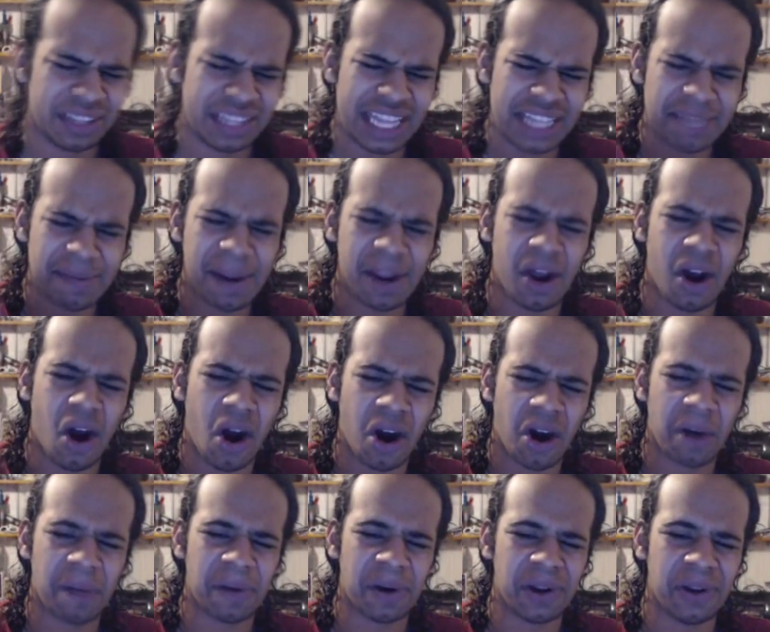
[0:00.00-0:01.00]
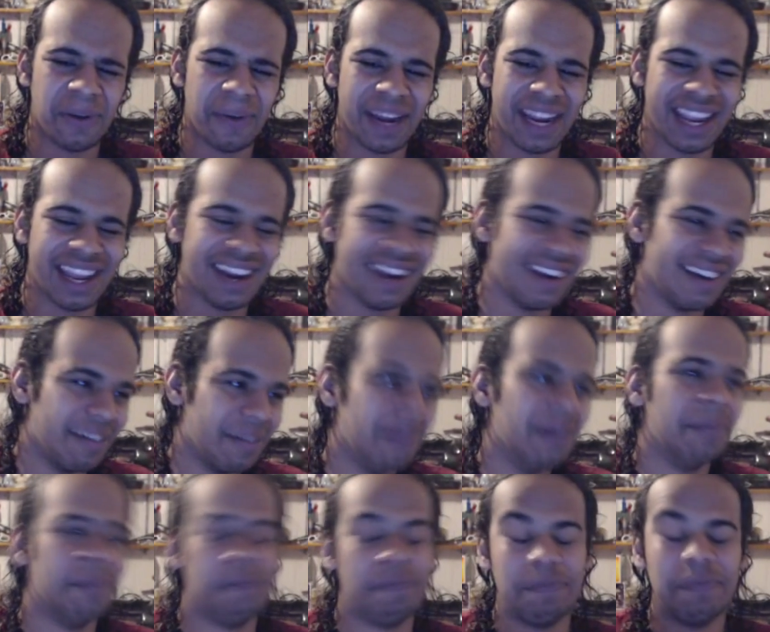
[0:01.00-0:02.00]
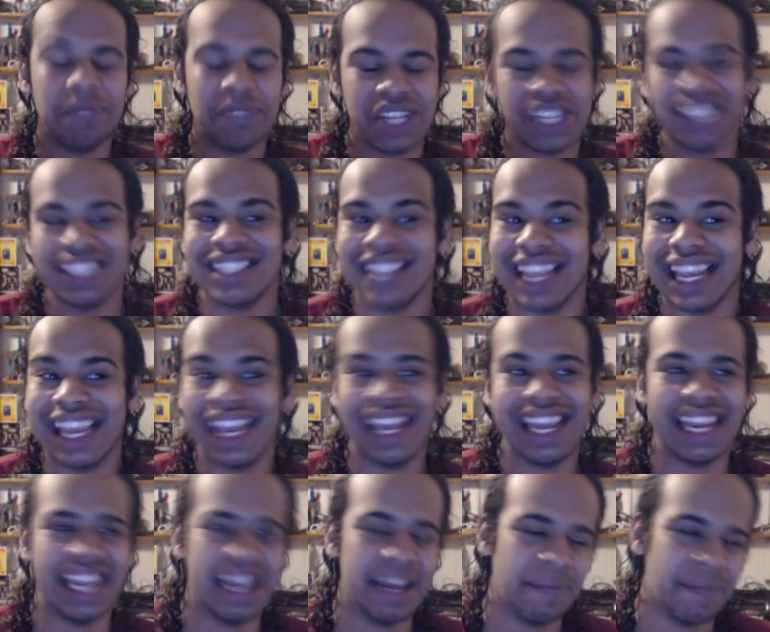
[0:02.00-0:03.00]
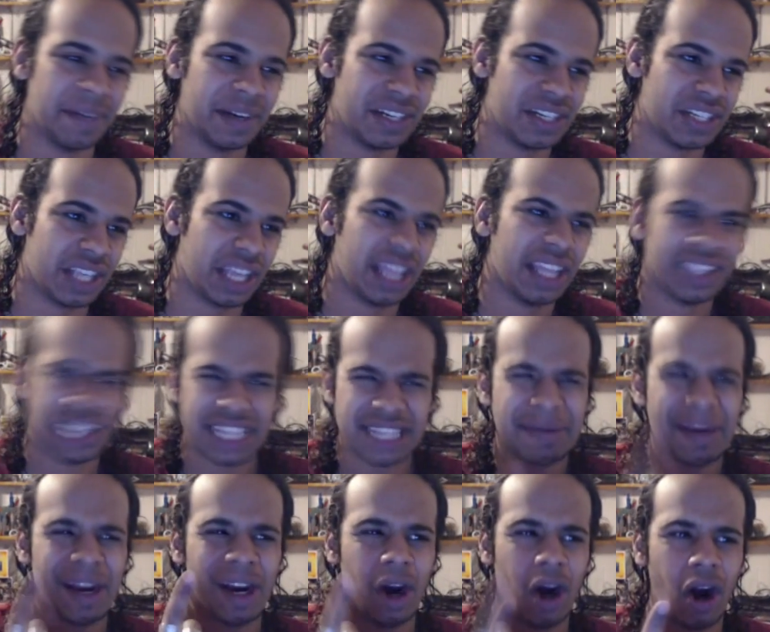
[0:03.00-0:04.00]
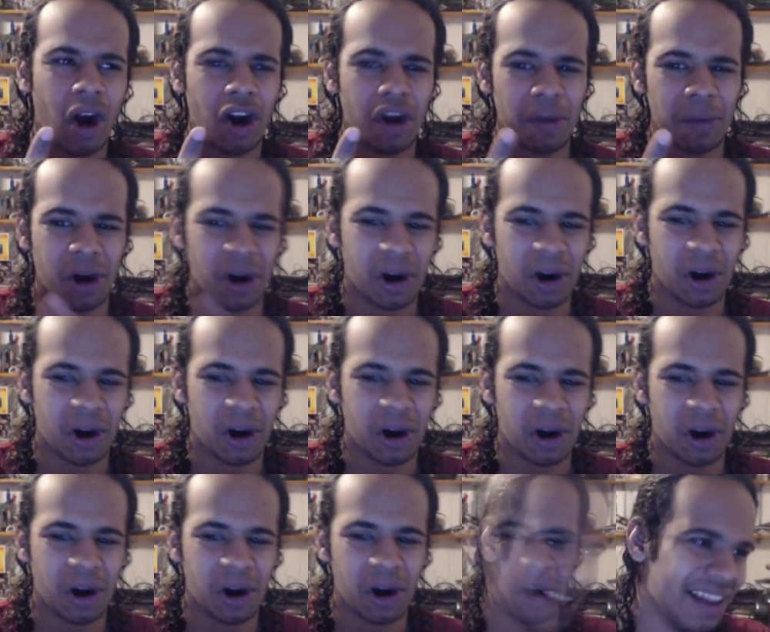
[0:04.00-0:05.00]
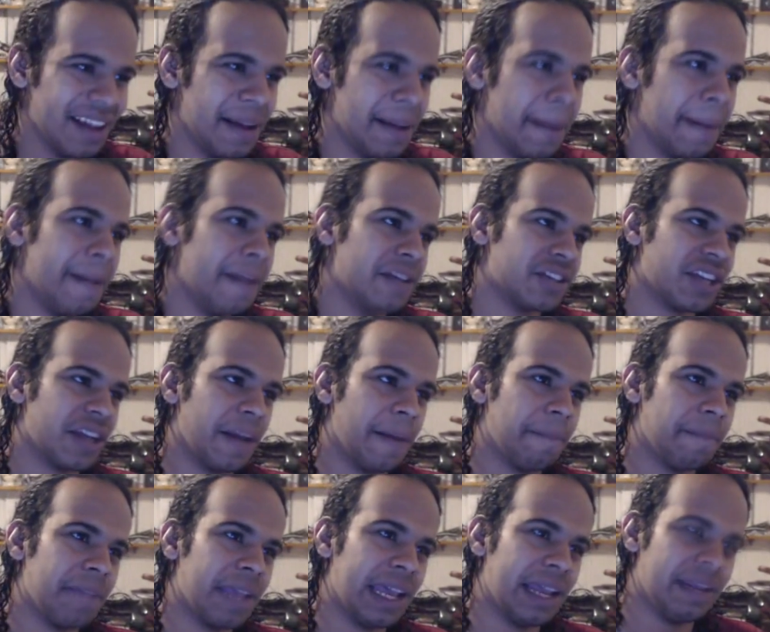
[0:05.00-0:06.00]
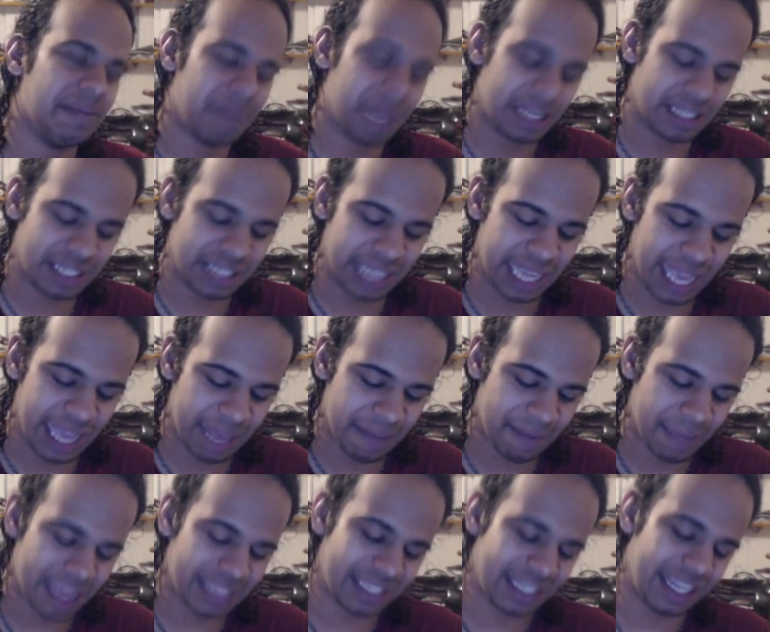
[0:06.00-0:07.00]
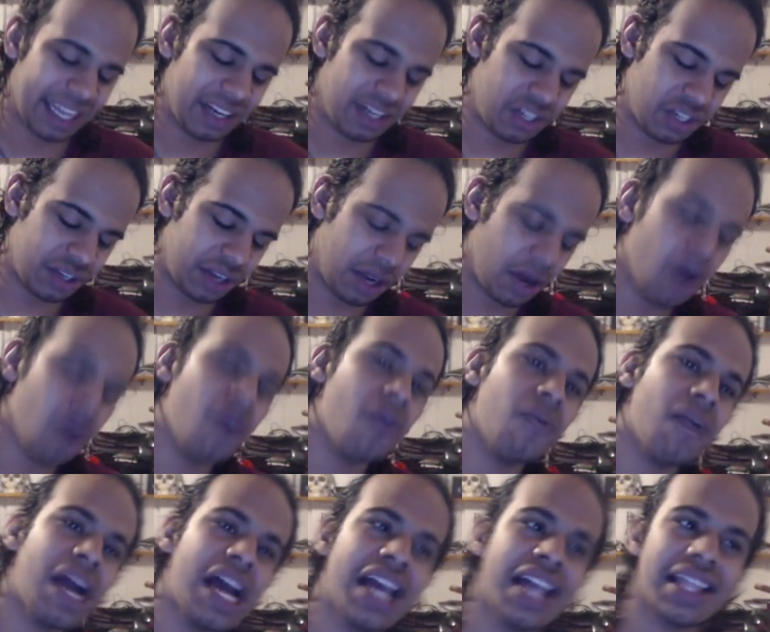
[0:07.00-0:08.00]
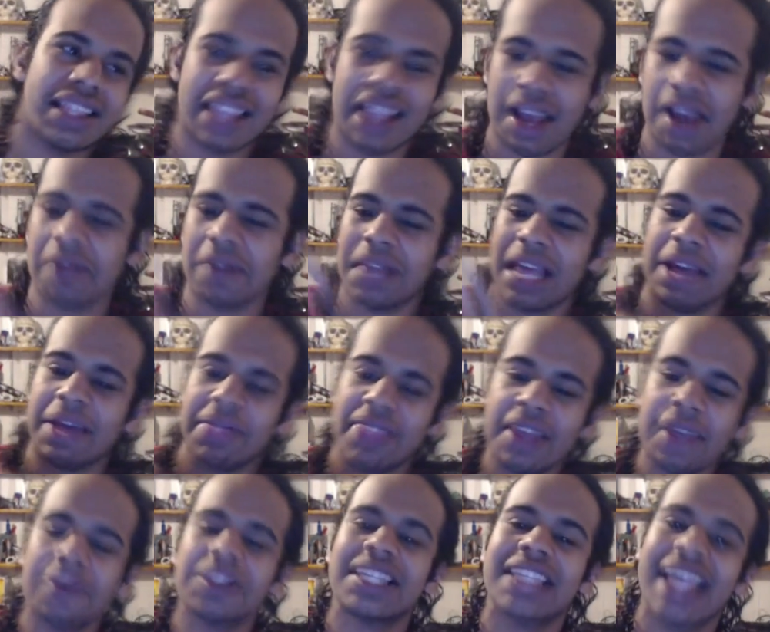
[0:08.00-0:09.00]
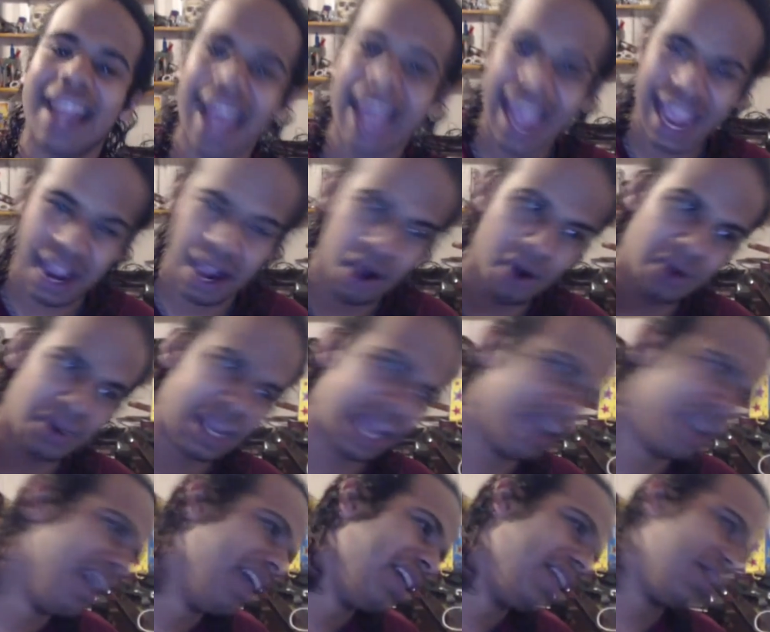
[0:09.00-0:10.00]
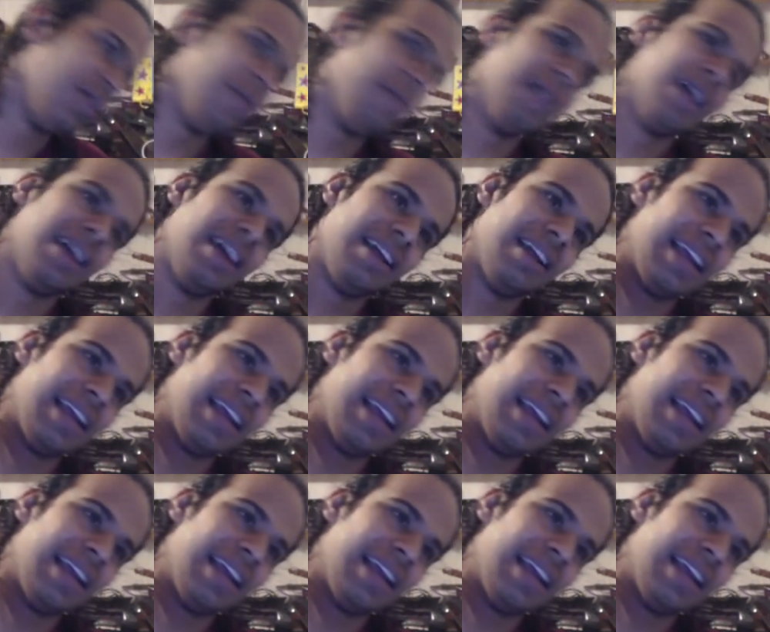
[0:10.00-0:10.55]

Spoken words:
that's my armor, you idiot. She doesn't say idiot, but she's like, that's my armor. She's like, and basically then she's like, oh, right, that thing was today. Oh, okay. So